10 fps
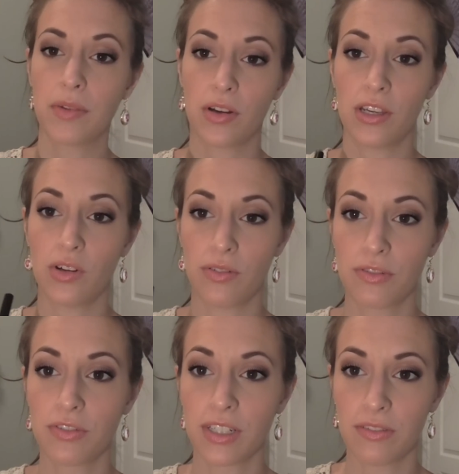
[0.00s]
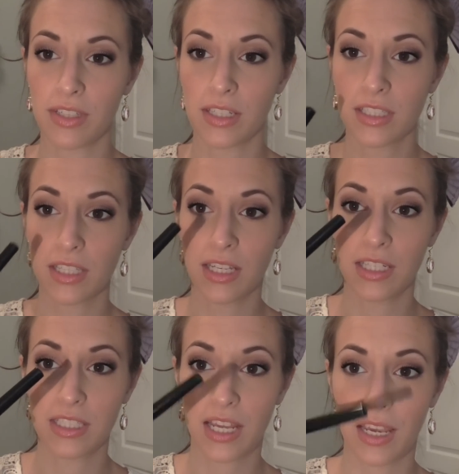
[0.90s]
Okay, you have to forgive this.
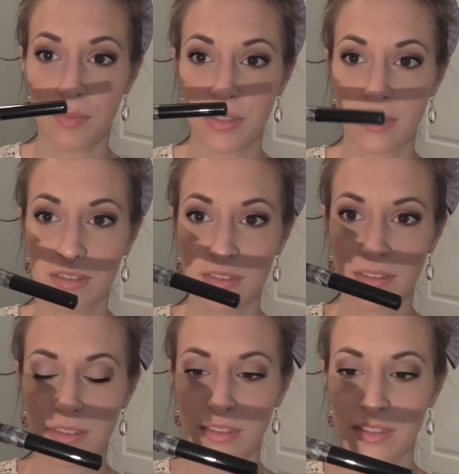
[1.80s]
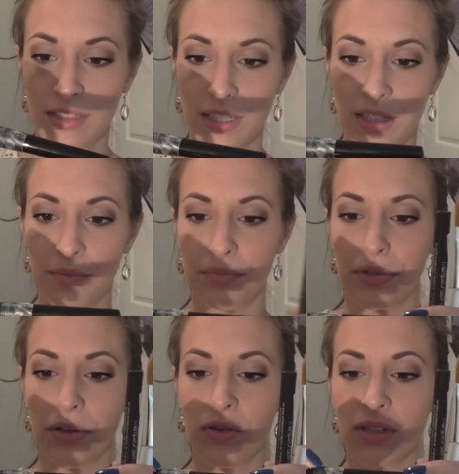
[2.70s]
It is taped. It
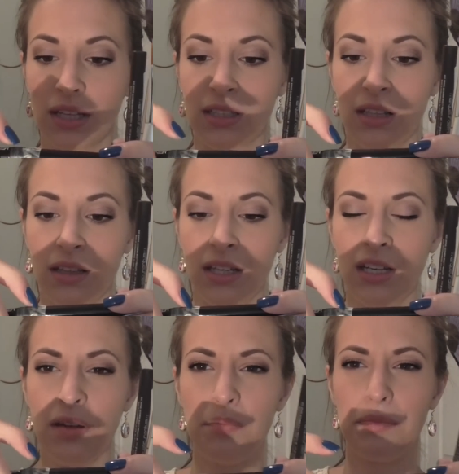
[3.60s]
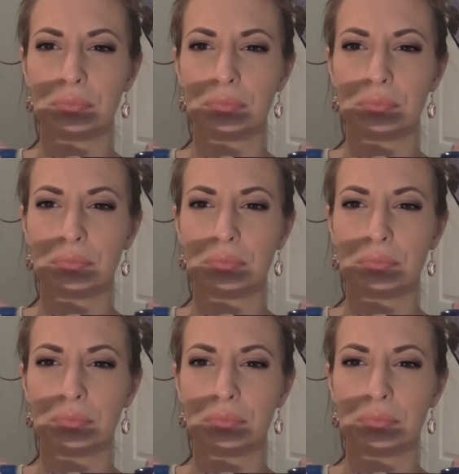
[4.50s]
broke, like the lid